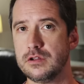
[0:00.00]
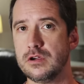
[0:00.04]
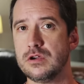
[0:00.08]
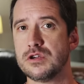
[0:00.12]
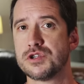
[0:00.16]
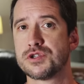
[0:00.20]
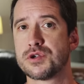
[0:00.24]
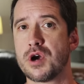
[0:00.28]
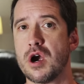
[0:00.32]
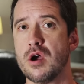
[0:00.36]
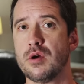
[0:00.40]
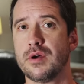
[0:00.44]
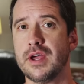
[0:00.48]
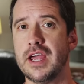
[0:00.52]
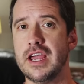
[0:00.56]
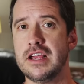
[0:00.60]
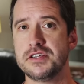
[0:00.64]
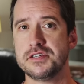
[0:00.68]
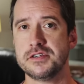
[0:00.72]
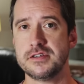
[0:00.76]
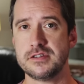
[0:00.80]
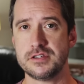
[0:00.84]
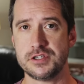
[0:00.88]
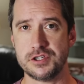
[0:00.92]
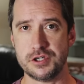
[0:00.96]
Two-stroke
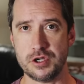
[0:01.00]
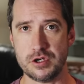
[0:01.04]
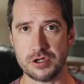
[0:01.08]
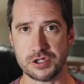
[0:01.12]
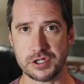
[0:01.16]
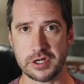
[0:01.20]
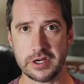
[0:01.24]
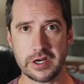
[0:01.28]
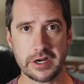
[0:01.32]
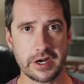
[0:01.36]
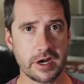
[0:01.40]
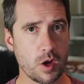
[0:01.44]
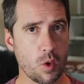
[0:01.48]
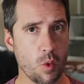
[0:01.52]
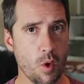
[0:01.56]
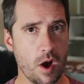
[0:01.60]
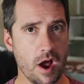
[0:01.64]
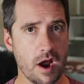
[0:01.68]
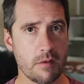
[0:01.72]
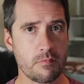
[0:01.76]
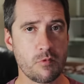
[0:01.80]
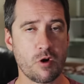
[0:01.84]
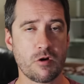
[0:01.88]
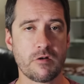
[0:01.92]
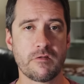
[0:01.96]
engines usually
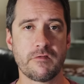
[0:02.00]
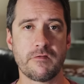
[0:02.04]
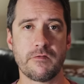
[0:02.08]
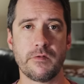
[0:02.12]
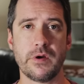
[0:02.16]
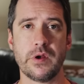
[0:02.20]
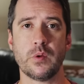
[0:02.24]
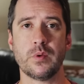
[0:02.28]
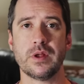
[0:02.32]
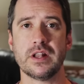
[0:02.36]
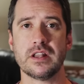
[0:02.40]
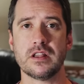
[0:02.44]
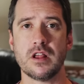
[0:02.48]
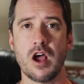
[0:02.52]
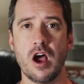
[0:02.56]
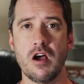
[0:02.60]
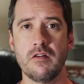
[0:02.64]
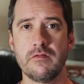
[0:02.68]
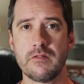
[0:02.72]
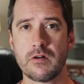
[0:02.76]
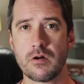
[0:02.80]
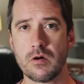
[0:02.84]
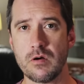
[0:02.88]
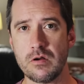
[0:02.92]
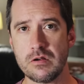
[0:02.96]
require more frequent
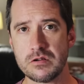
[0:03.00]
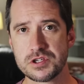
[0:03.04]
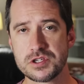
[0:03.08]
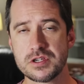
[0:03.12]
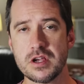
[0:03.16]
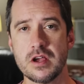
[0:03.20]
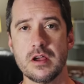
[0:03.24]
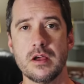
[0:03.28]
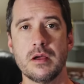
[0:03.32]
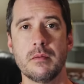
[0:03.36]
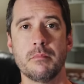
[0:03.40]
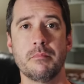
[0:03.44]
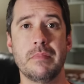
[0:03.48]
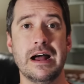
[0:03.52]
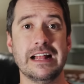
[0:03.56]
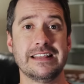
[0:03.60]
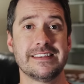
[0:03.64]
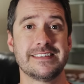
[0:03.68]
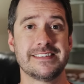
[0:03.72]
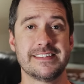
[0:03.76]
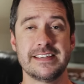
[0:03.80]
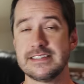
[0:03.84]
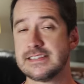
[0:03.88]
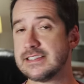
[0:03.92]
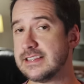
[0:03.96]
overhauls, but
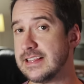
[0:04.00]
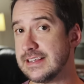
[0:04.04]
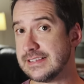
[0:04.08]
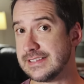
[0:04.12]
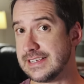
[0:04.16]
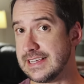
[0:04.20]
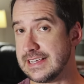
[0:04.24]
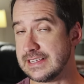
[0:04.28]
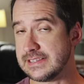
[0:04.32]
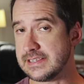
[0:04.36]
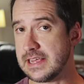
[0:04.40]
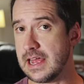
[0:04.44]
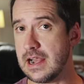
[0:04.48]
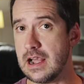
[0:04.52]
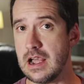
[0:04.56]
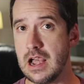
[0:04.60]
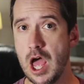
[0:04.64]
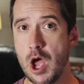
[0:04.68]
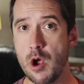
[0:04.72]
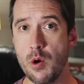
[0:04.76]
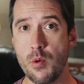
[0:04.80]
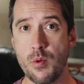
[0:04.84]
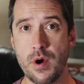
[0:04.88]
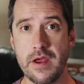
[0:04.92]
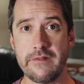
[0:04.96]
since this is a
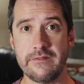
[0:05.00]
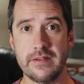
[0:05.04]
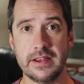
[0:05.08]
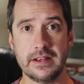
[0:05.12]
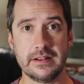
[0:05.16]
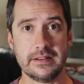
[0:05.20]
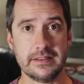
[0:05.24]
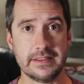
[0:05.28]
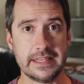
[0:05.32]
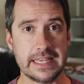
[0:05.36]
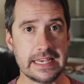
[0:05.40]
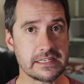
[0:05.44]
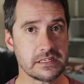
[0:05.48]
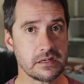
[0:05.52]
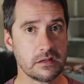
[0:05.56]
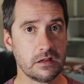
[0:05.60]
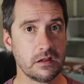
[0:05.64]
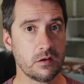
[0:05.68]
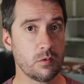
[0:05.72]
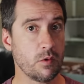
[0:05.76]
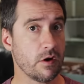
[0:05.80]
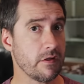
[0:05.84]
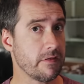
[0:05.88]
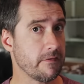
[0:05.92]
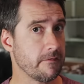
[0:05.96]
low revving
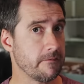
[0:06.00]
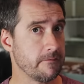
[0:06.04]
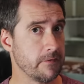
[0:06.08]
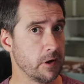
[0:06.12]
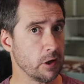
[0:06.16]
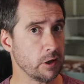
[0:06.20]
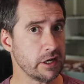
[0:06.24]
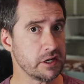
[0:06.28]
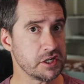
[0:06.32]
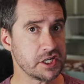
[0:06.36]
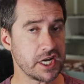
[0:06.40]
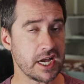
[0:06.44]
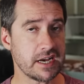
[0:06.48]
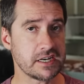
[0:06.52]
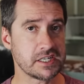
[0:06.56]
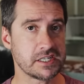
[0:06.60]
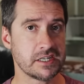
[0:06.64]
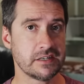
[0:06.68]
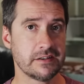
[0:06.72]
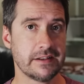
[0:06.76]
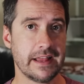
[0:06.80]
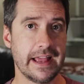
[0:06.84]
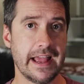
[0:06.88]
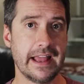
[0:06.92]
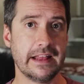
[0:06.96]
diesel with fuel
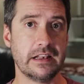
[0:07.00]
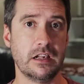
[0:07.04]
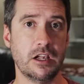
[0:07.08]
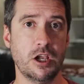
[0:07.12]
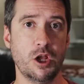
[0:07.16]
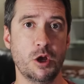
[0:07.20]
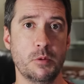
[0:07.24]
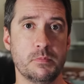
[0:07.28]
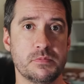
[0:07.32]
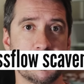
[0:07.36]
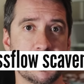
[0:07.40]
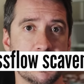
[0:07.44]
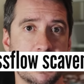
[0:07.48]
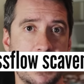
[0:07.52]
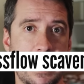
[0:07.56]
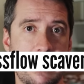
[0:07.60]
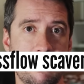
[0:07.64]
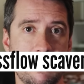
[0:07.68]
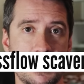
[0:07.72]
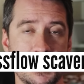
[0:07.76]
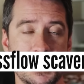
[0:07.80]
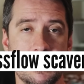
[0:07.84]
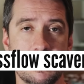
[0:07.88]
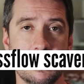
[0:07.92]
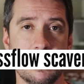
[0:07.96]
injection and loop
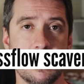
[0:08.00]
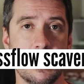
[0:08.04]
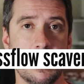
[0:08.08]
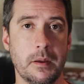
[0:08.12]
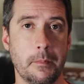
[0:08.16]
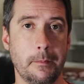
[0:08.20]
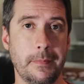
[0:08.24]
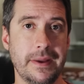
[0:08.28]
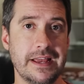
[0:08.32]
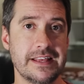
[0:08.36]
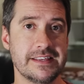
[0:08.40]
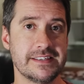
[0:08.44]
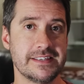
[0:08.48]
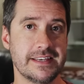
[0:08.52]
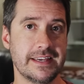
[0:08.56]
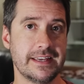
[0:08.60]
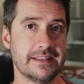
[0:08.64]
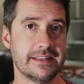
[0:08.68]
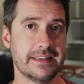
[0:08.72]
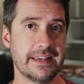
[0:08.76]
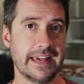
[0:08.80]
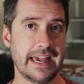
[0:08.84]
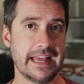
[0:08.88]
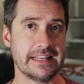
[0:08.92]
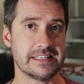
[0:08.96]
scavenging means
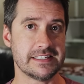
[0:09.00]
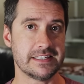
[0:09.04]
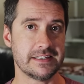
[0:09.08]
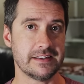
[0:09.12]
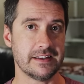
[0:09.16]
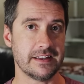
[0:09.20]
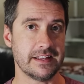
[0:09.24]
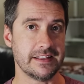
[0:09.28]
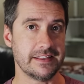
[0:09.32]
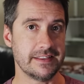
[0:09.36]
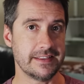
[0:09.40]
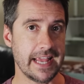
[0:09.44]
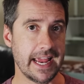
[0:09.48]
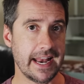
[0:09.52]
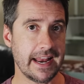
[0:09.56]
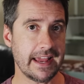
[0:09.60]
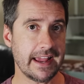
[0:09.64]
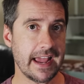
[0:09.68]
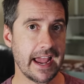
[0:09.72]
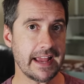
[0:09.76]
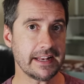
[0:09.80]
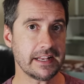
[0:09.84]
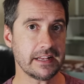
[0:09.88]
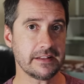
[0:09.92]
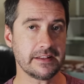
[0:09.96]
it gets
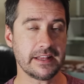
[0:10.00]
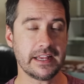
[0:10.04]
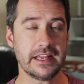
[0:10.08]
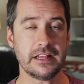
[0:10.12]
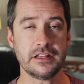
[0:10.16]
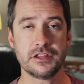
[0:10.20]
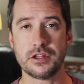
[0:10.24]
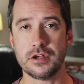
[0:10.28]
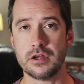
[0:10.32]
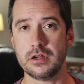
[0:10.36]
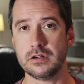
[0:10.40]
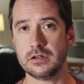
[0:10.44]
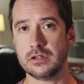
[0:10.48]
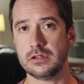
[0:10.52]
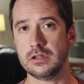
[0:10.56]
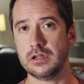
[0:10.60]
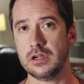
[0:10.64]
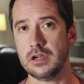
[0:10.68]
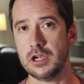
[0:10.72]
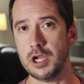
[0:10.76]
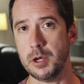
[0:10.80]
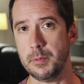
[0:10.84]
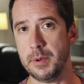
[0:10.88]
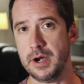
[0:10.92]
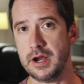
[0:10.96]
dedicated internal
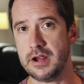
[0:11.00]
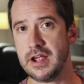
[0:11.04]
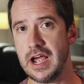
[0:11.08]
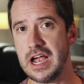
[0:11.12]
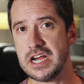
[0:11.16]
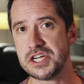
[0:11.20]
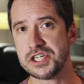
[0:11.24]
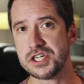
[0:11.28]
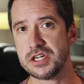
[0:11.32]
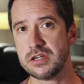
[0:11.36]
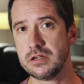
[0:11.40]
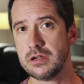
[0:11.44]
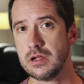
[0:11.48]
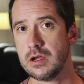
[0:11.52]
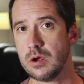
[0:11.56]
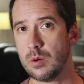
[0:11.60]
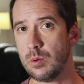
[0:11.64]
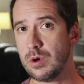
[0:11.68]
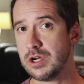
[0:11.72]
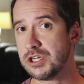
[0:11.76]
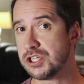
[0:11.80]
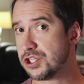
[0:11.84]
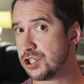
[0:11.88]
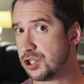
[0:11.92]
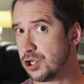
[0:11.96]
lubrication
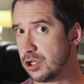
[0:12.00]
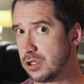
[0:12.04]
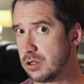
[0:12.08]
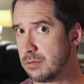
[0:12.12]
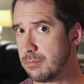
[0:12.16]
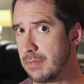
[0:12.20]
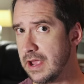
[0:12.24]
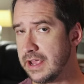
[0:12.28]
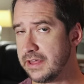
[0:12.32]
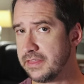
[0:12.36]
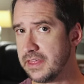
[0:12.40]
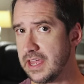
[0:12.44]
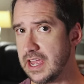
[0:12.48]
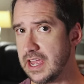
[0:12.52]
which should make